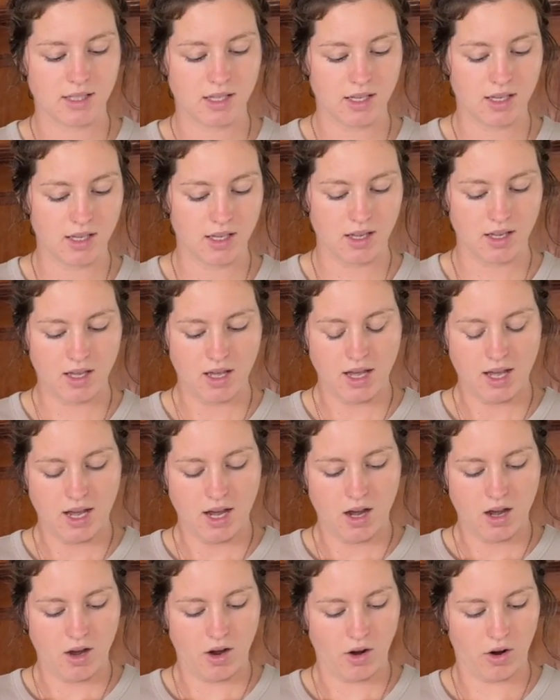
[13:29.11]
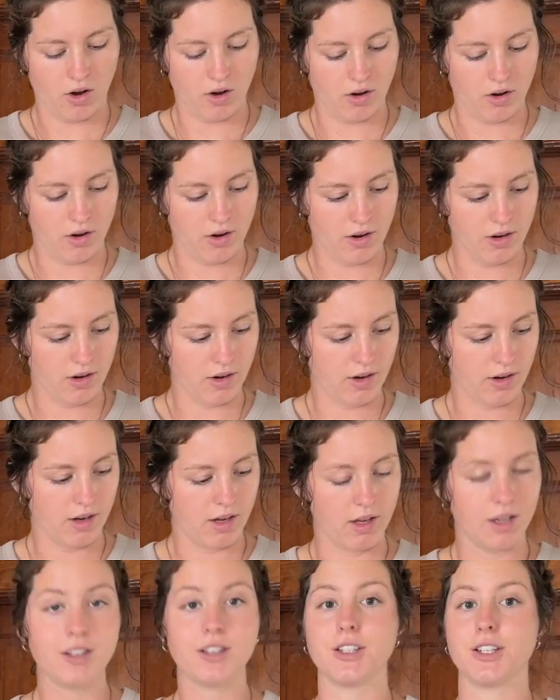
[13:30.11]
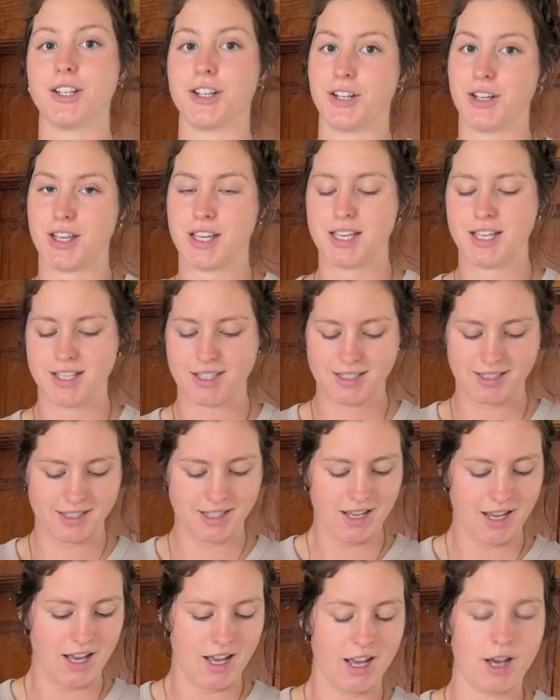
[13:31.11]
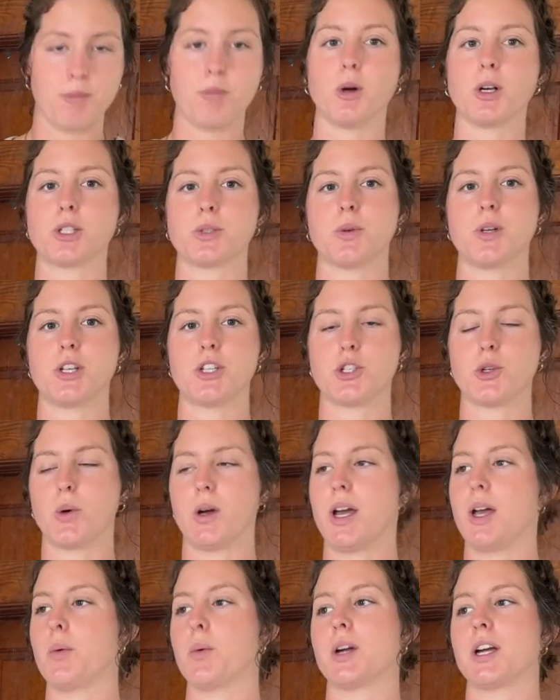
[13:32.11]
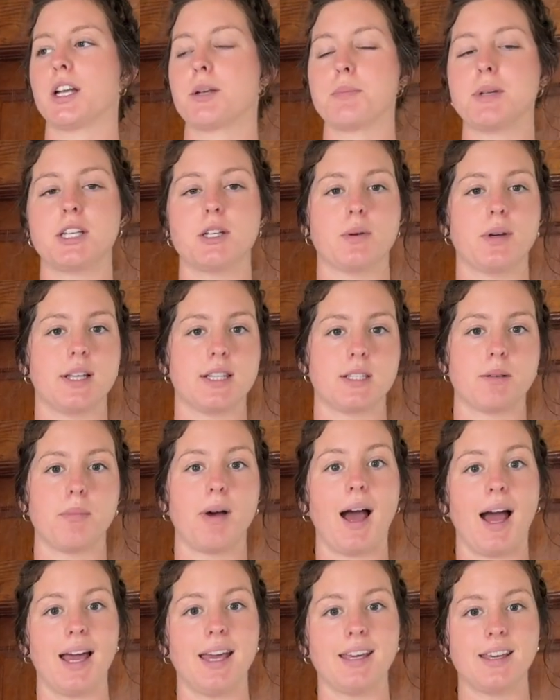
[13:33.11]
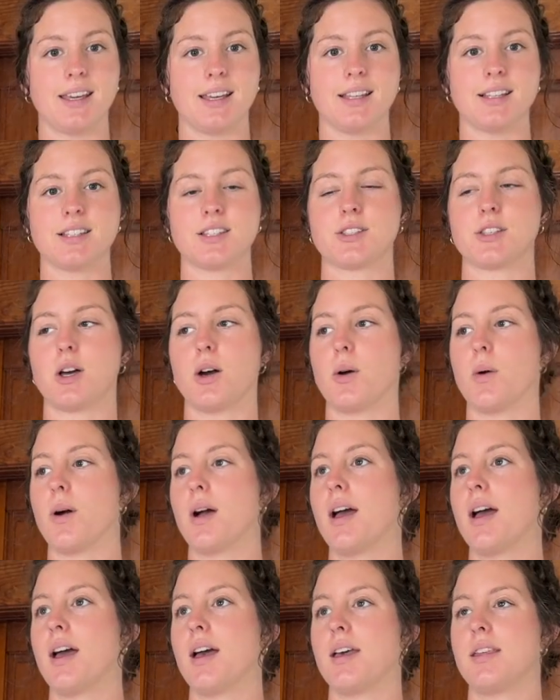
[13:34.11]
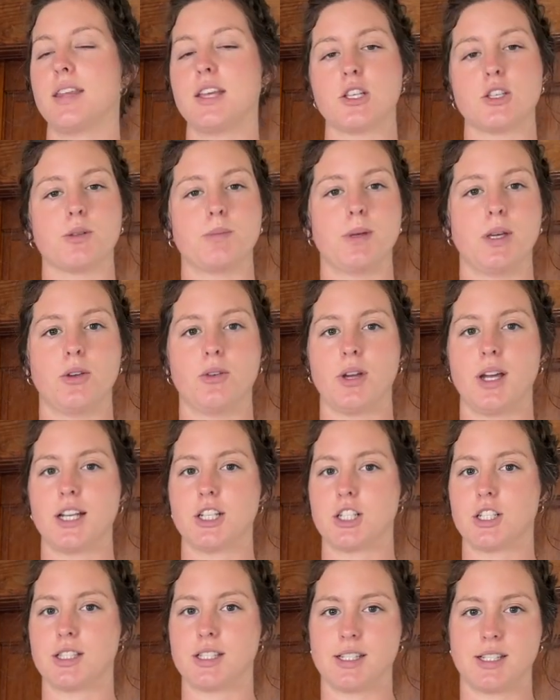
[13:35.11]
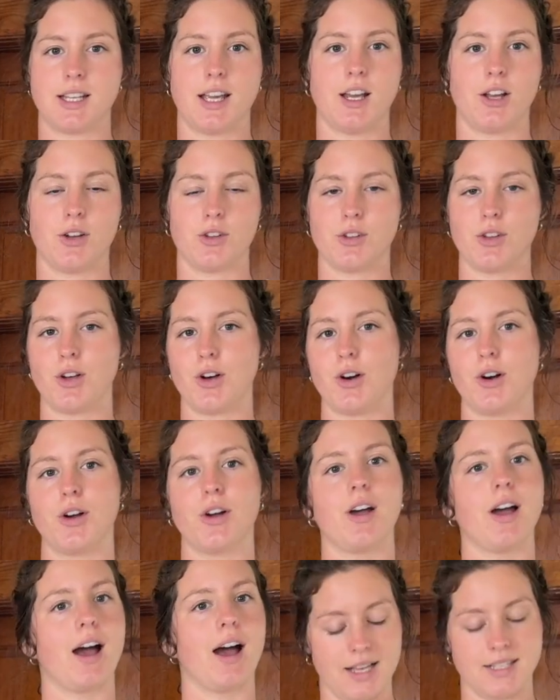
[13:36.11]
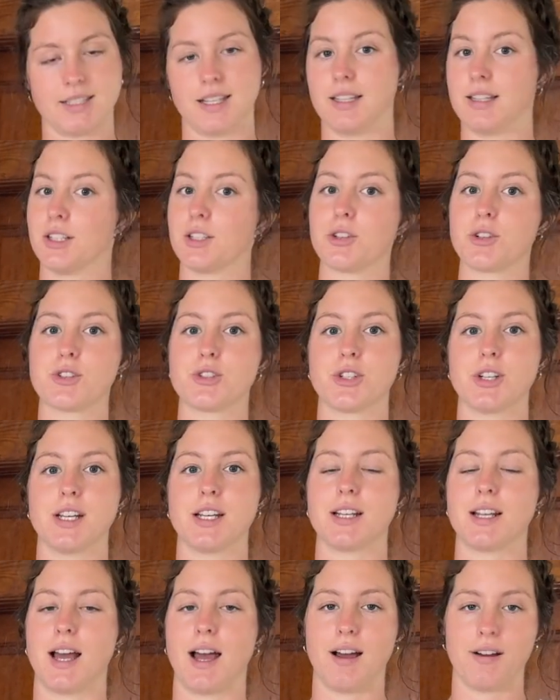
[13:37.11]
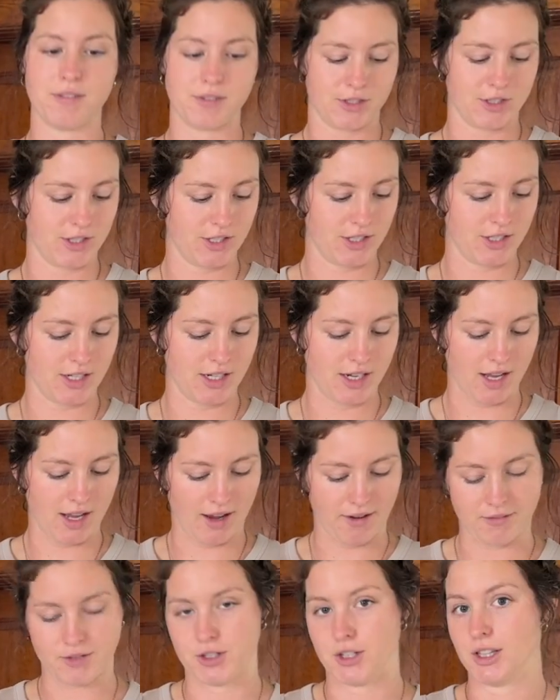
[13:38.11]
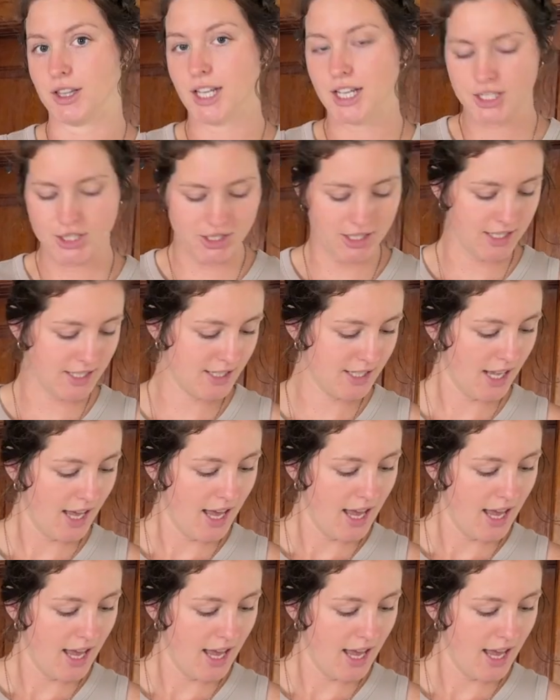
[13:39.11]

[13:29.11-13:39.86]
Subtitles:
thing are cookies. More to enjoy. We're going to be doing some hiking, so these would be great just to take along as a little treat after lunches.